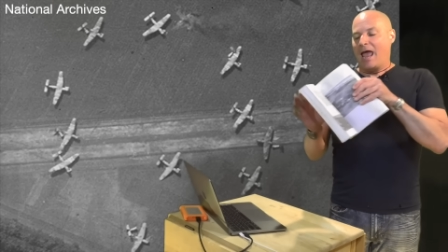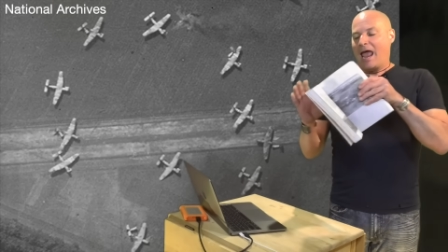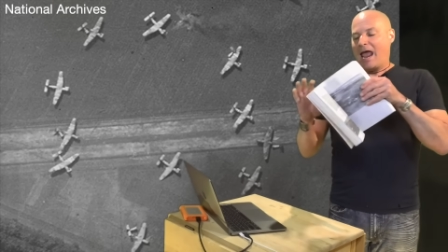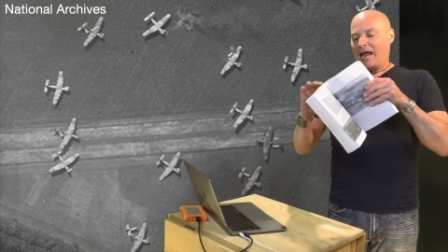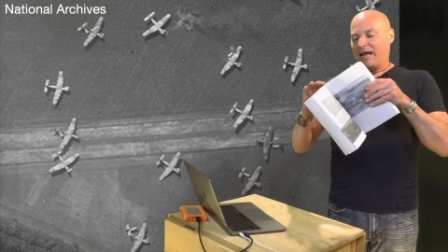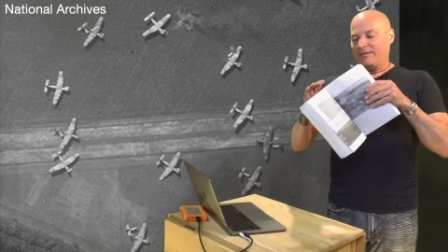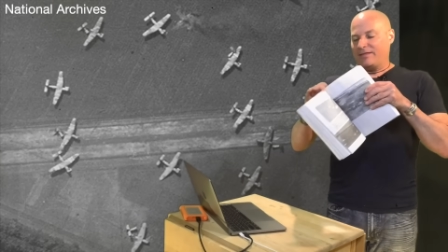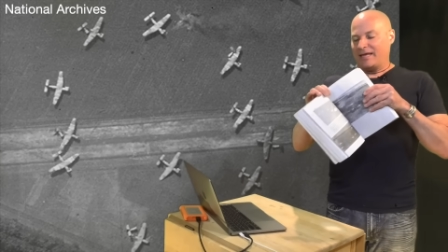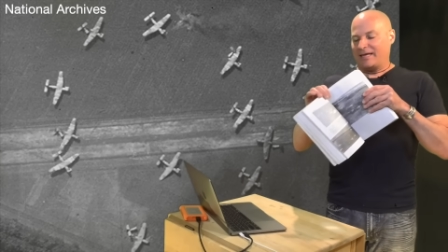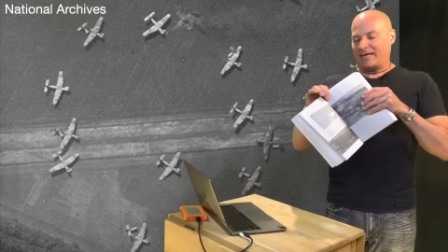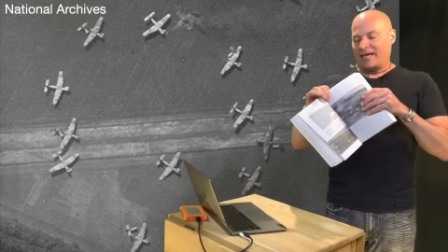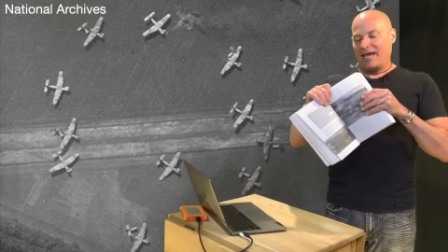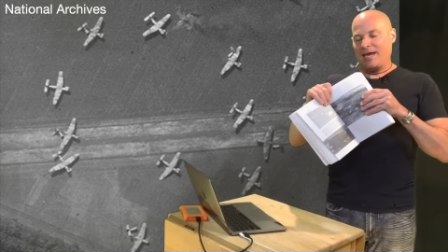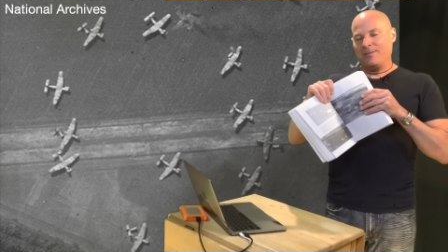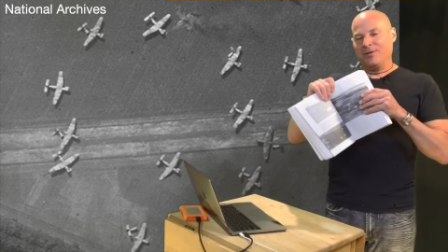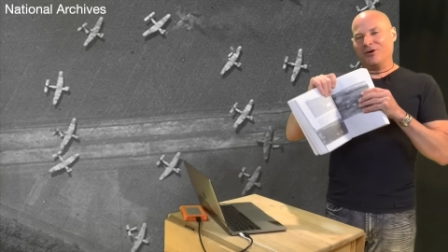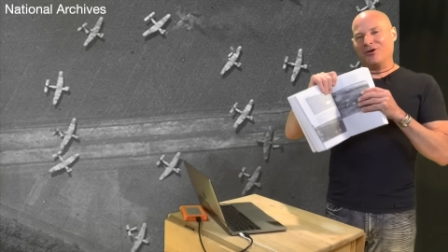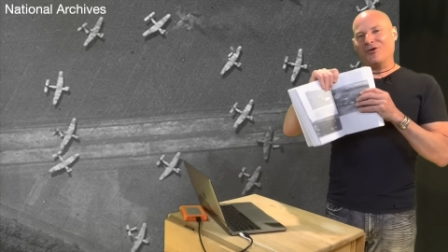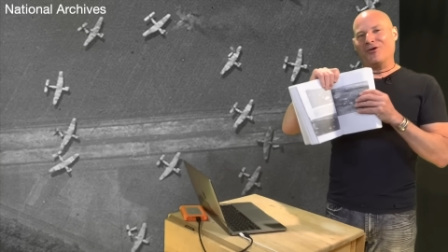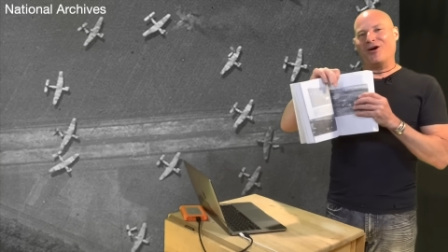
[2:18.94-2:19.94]
and they
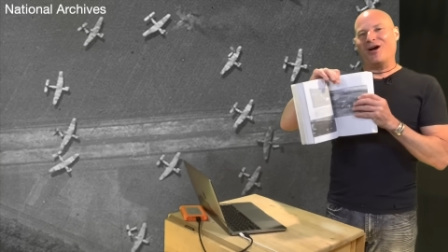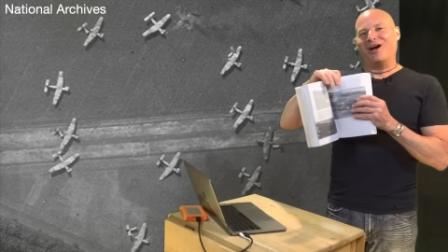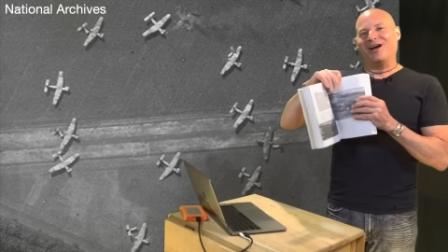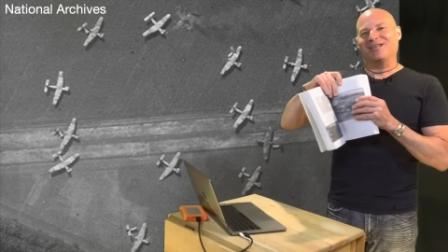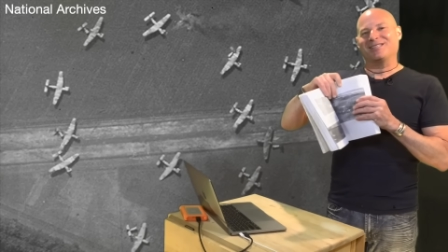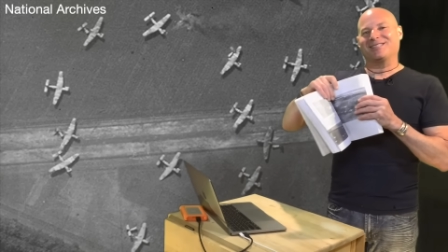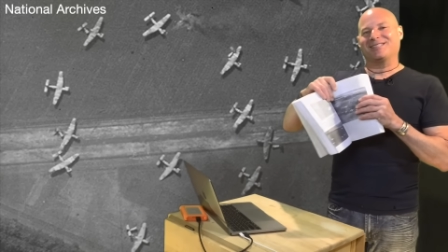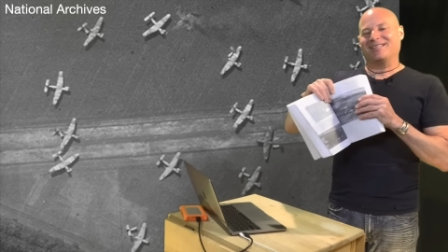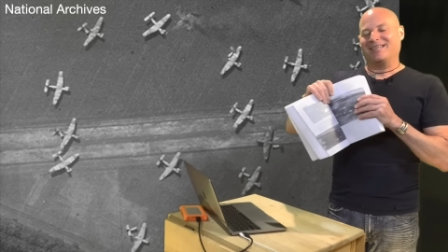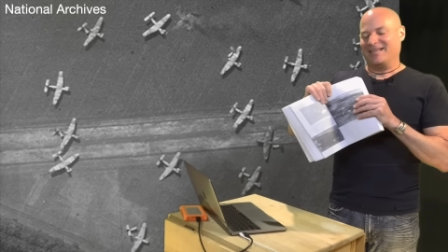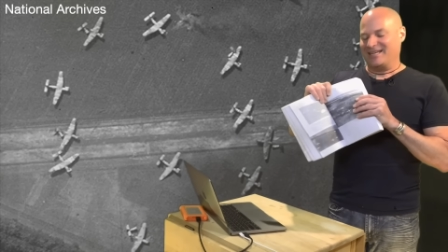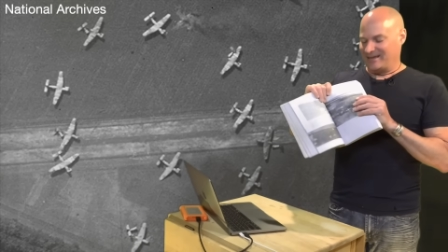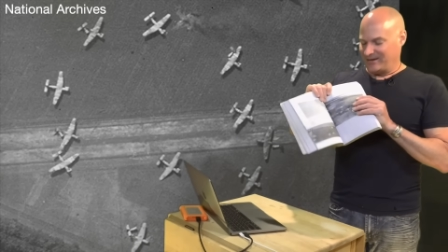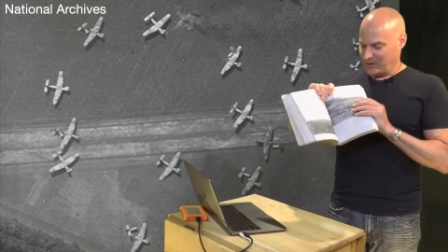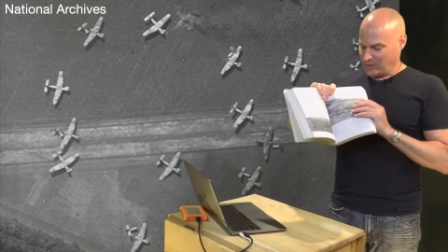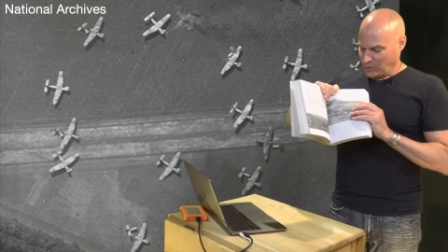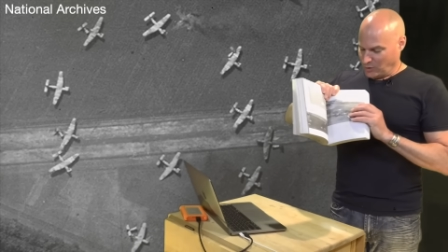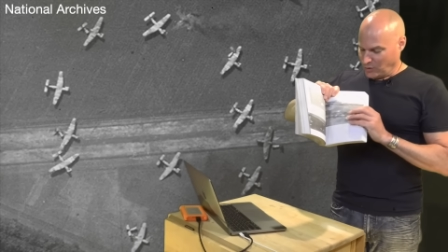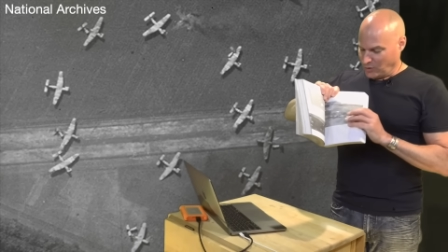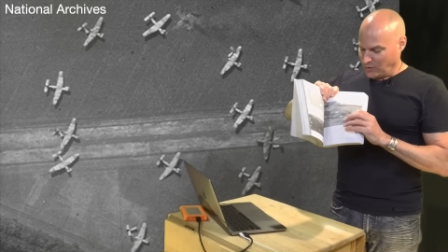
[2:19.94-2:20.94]
came across
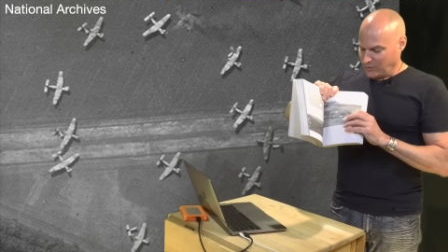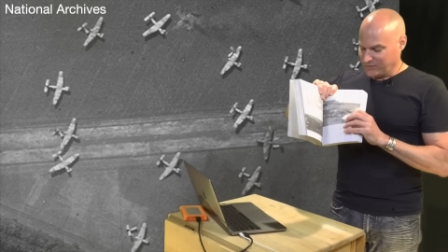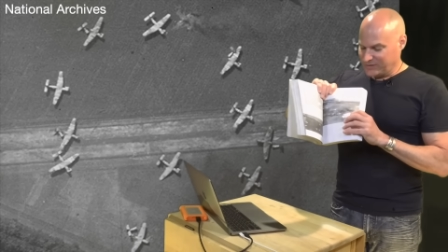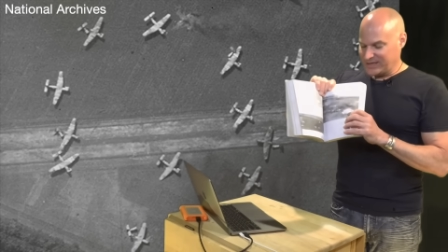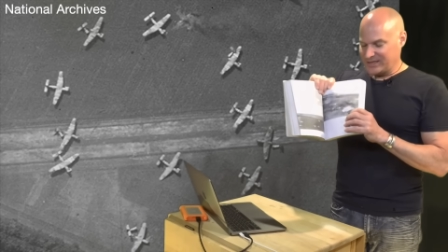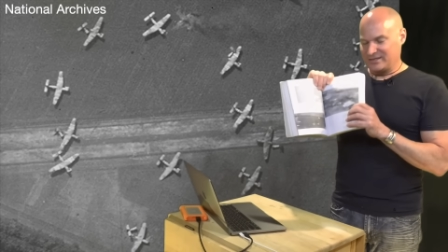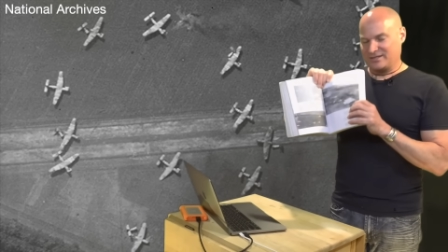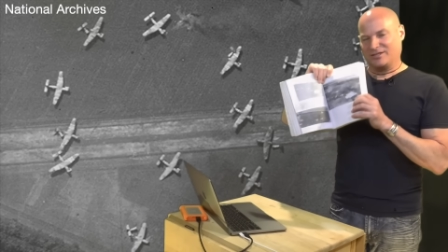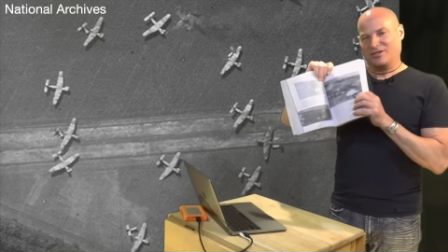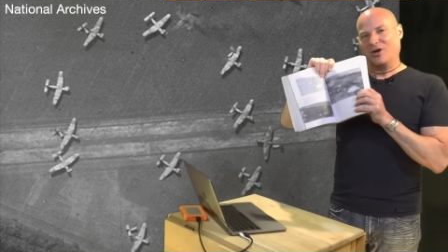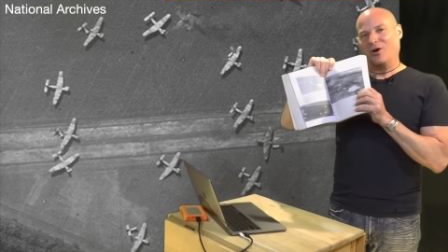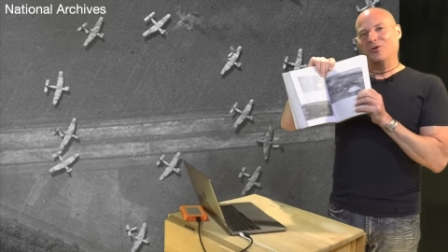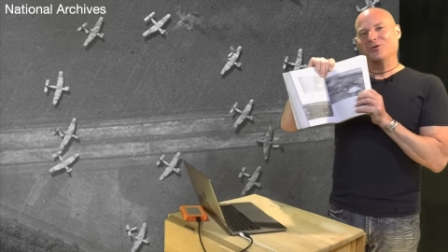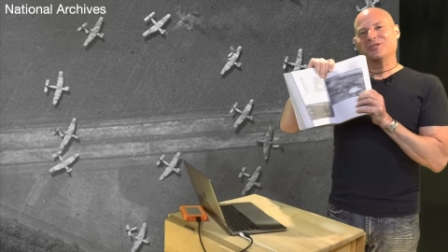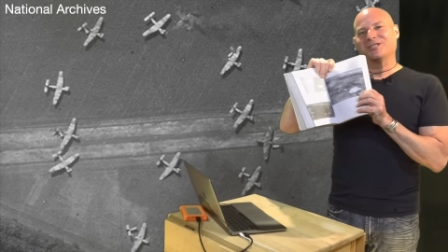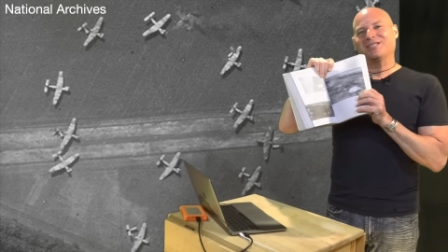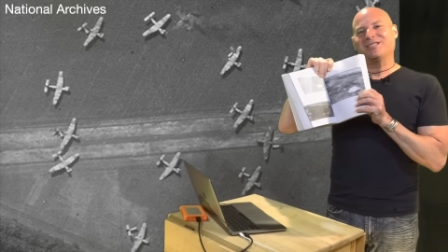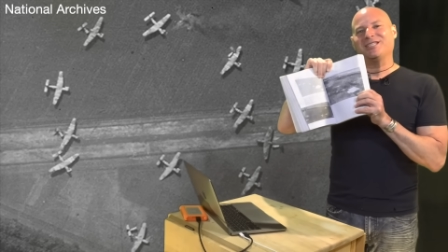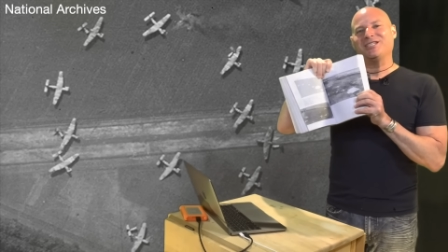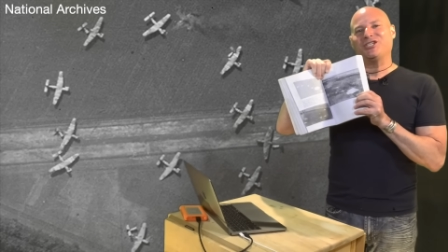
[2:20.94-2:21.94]
these
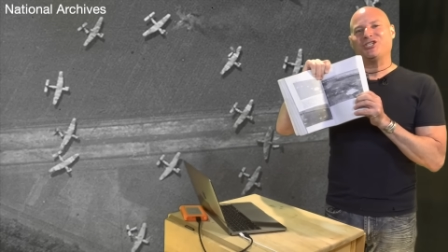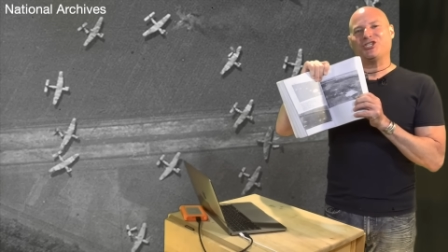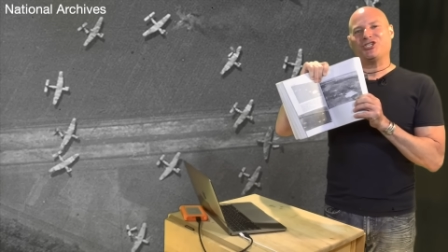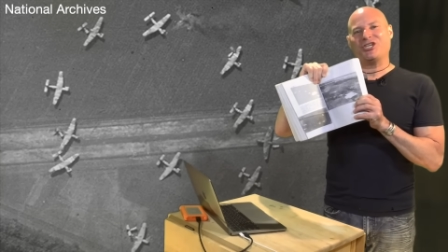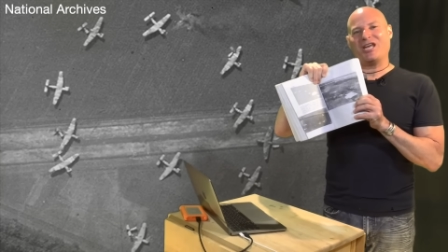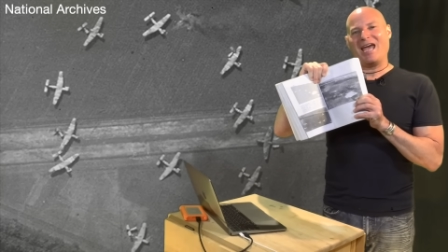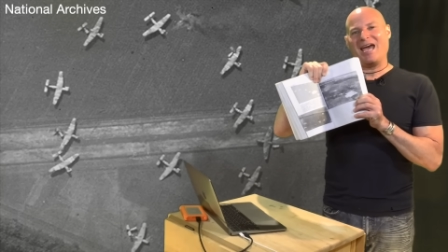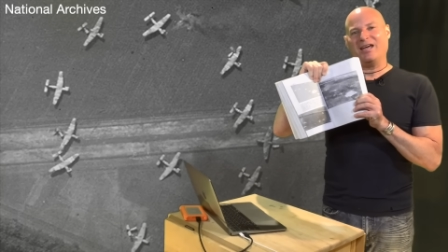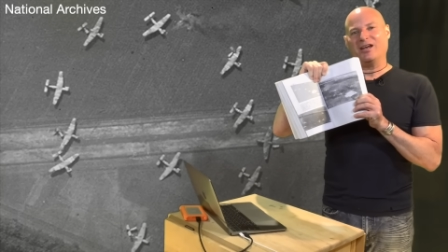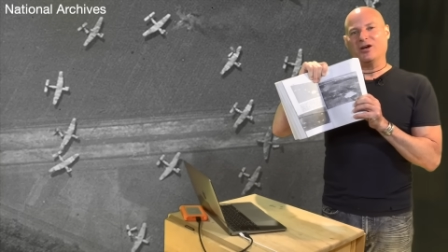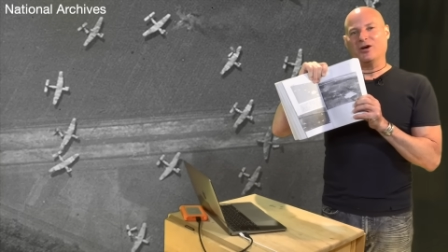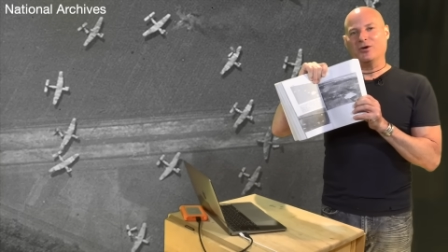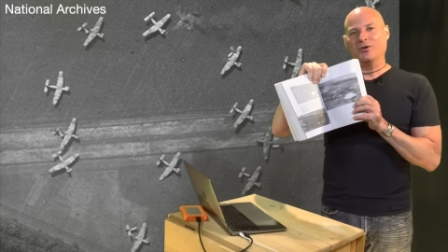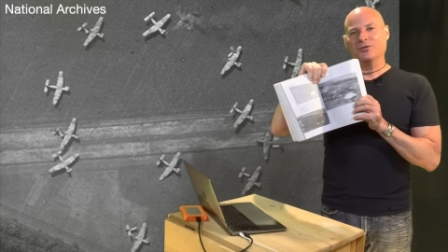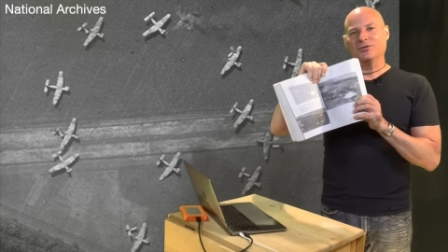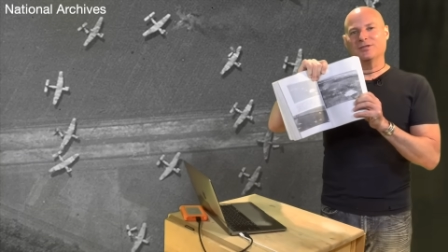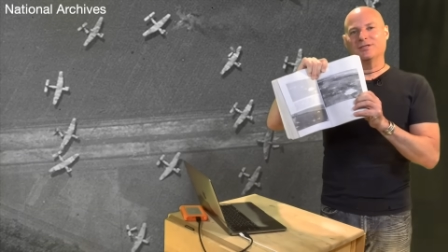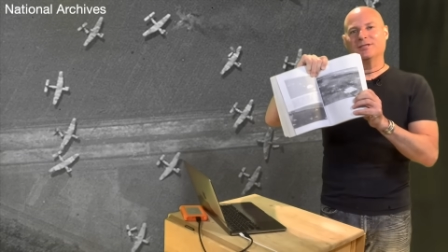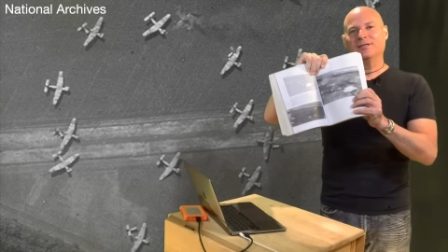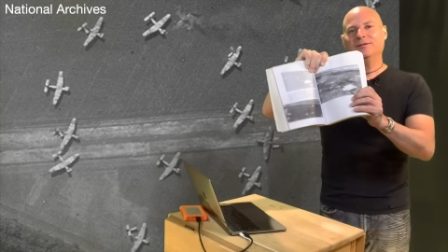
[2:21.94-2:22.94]
ghostly
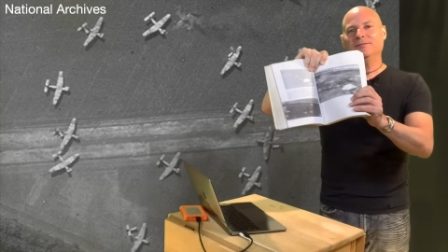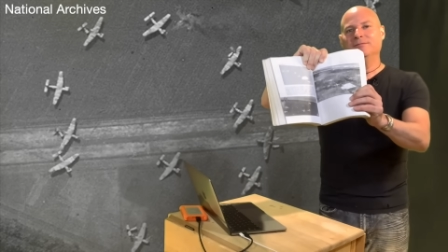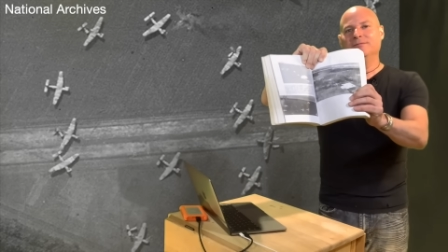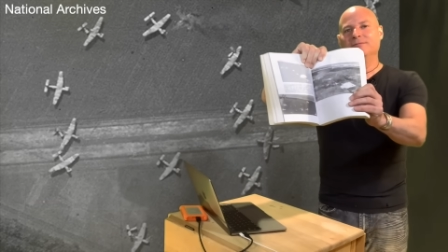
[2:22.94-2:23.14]
shadows